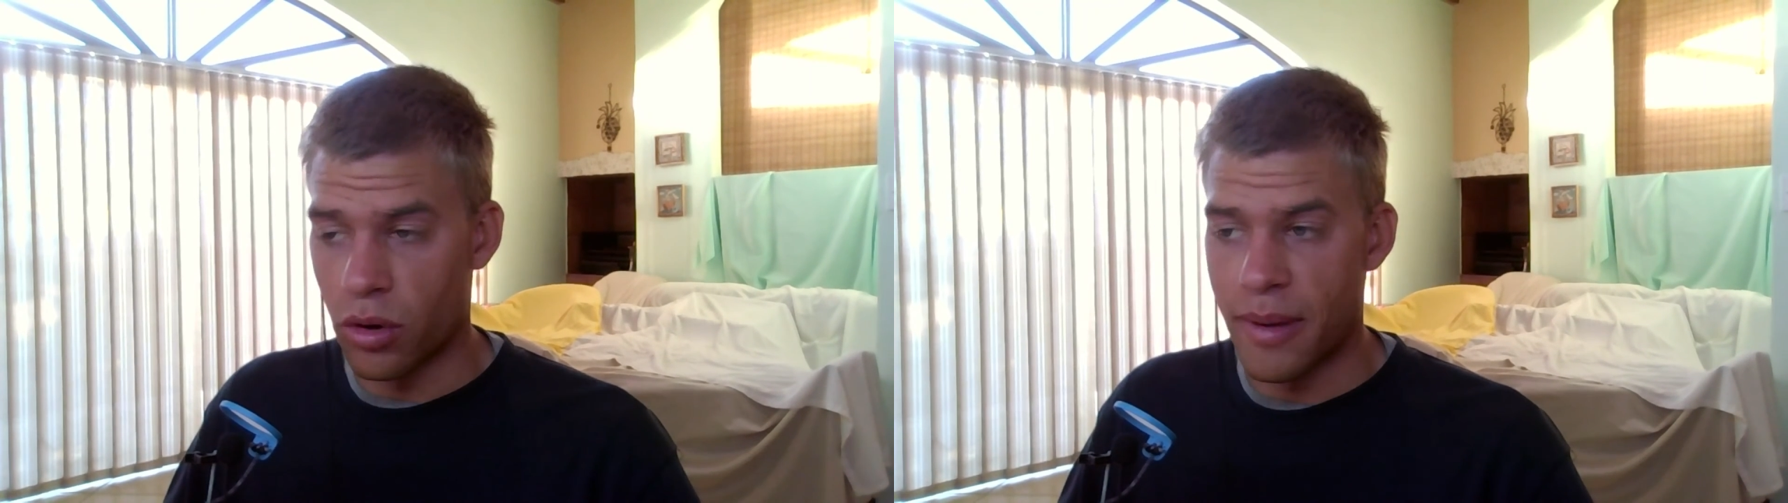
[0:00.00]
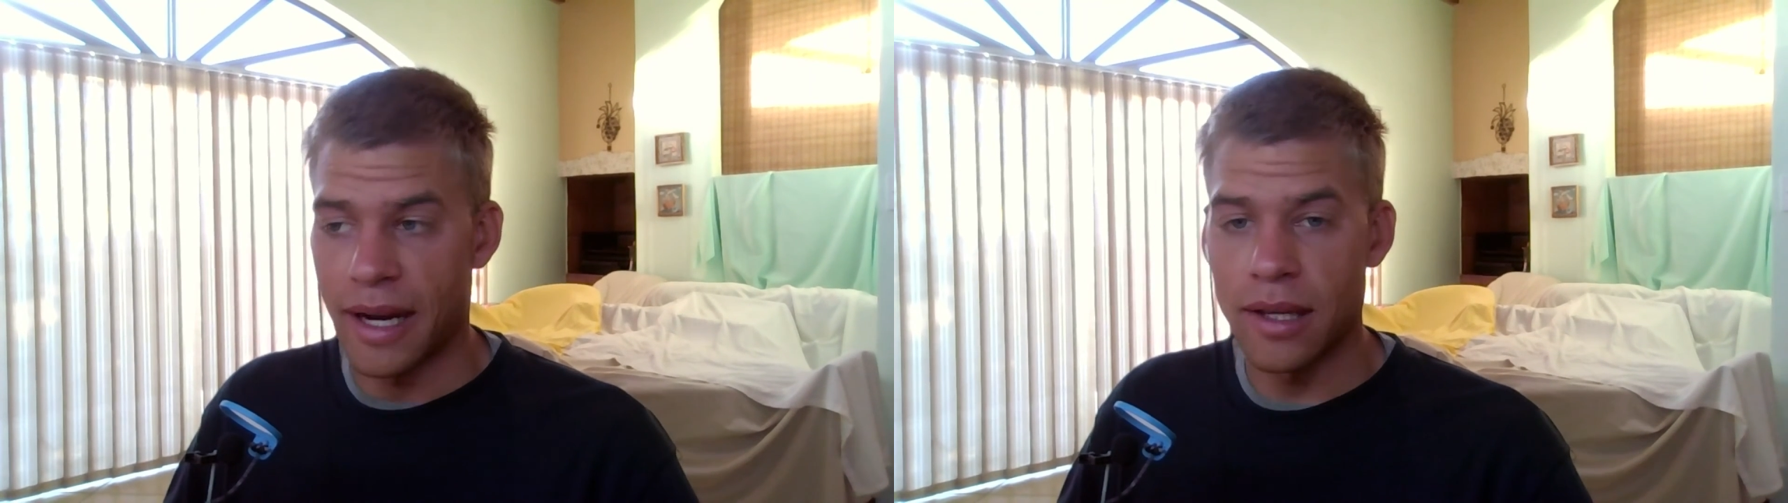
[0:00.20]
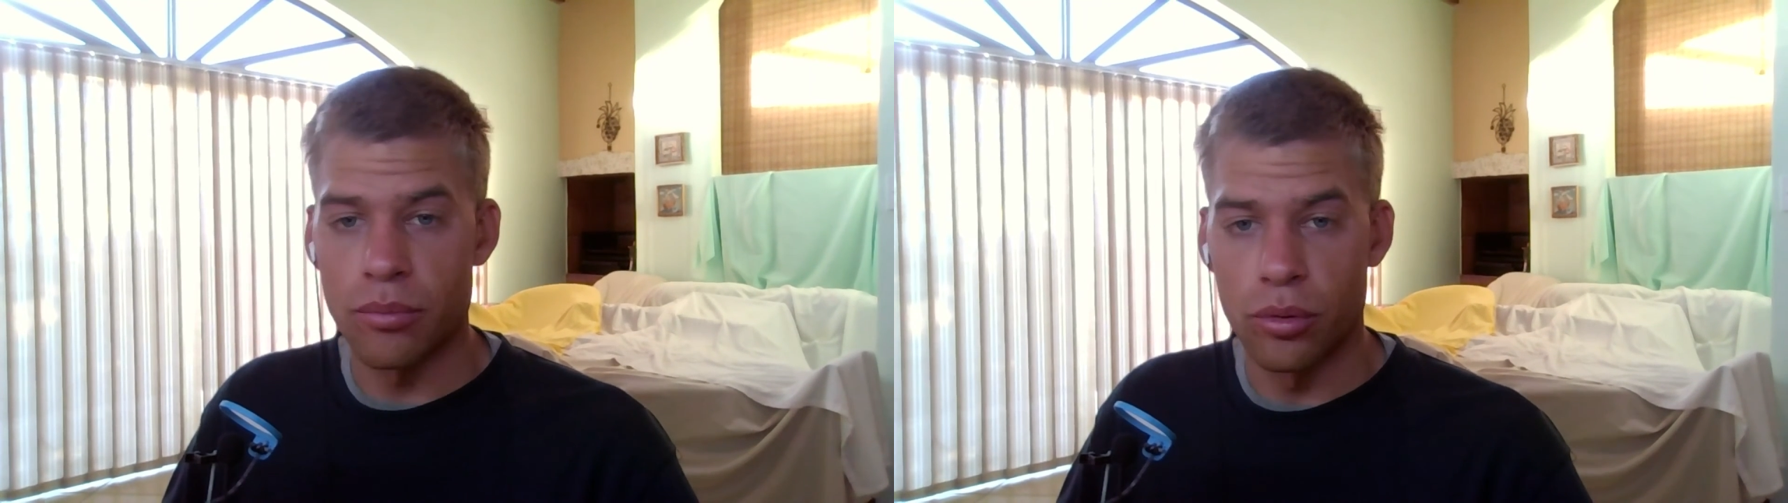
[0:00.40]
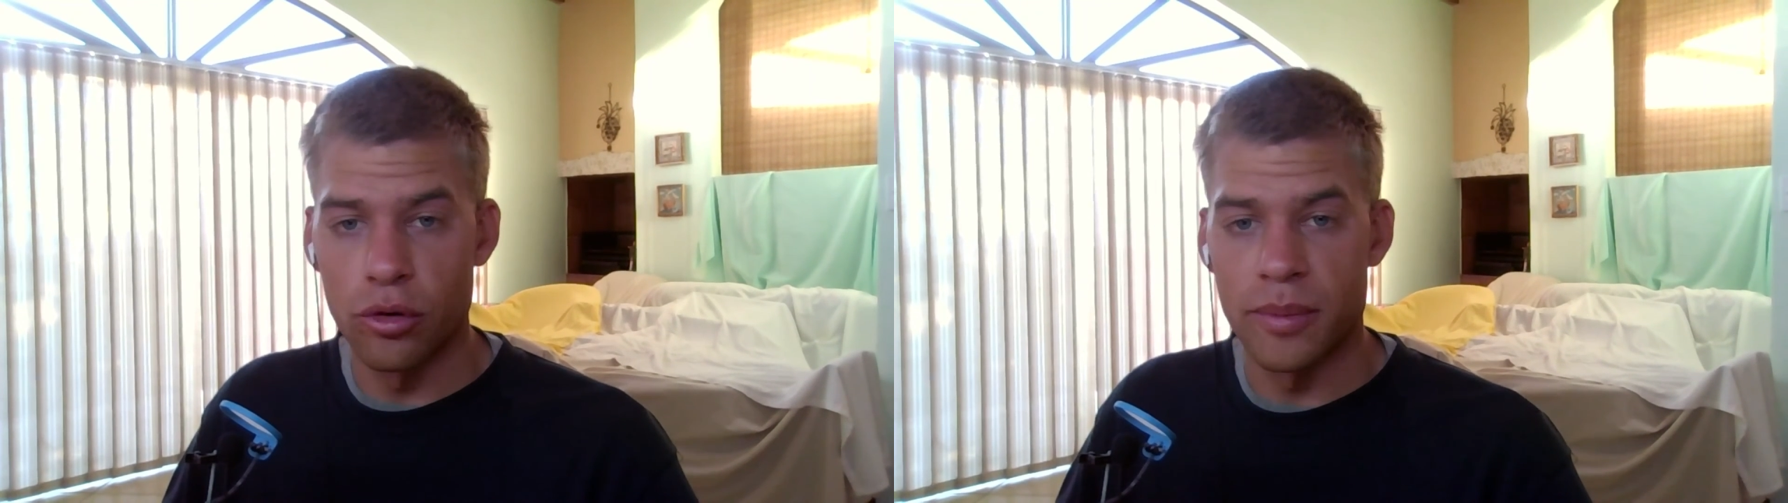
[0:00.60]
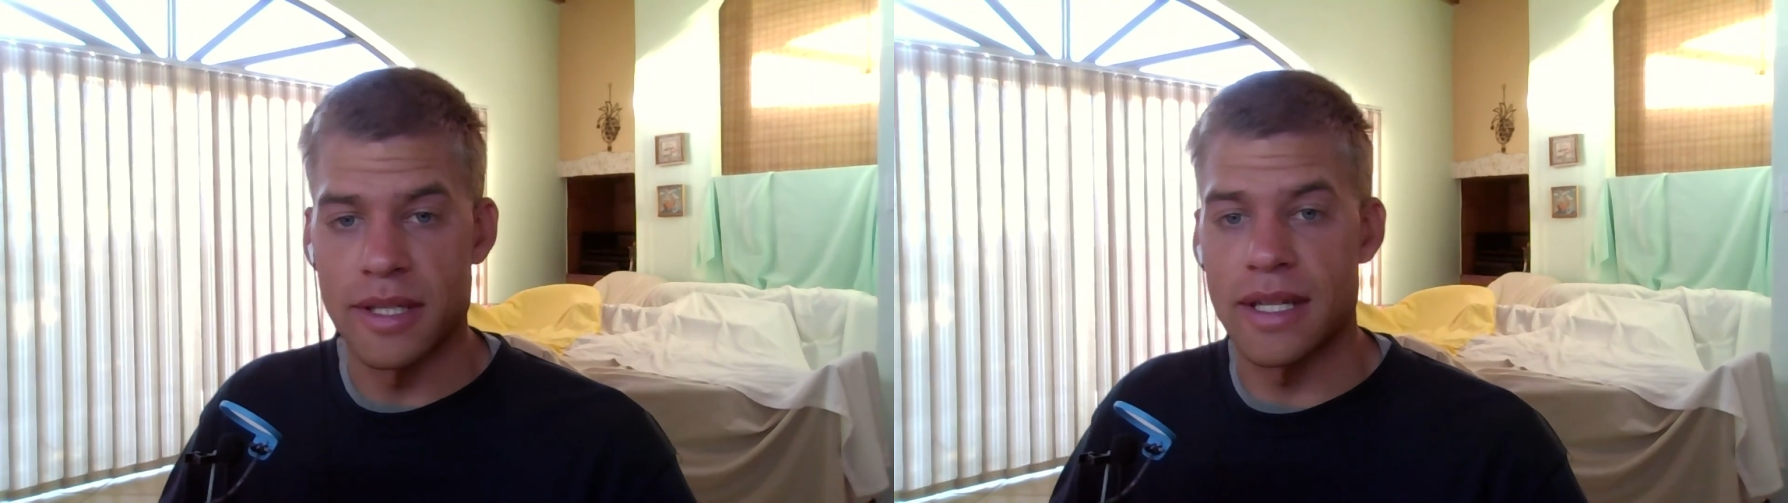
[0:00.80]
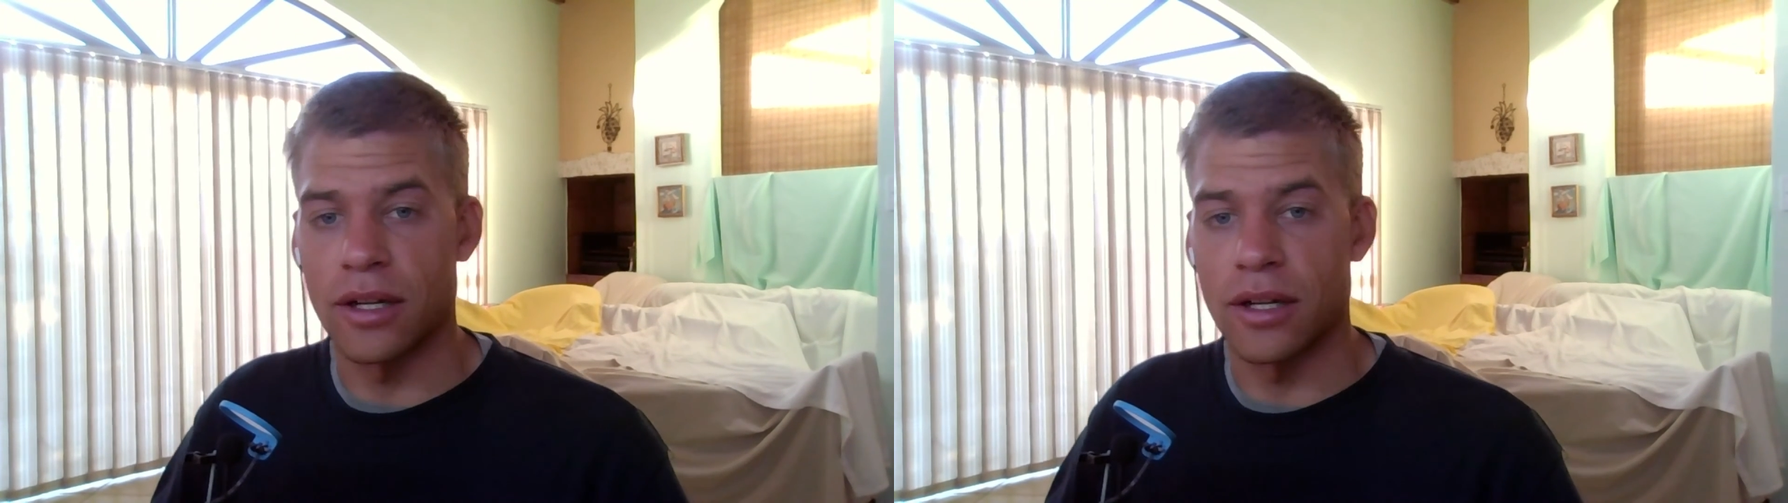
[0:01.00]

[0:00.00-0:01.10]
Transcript: automatic improvements,